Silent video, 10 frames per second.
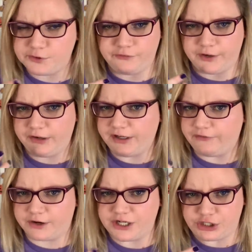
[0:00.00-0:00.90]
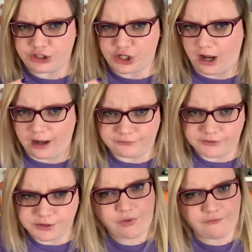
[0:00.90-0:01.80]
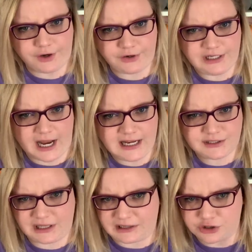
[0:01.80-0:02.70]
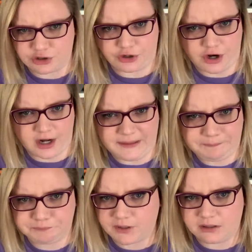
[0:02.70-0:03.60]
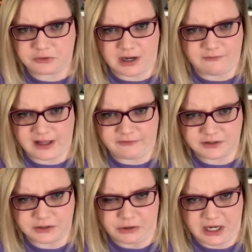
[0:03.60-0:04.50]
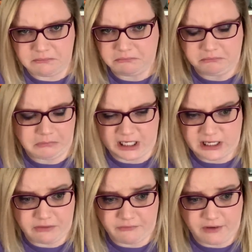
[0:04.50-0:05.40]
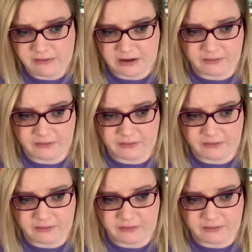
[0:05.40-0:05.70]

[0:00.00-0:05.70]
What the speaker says: It's very, very soft. Very nice. I like the sugar on it. Grape flavor is great. I gave it a 5 out of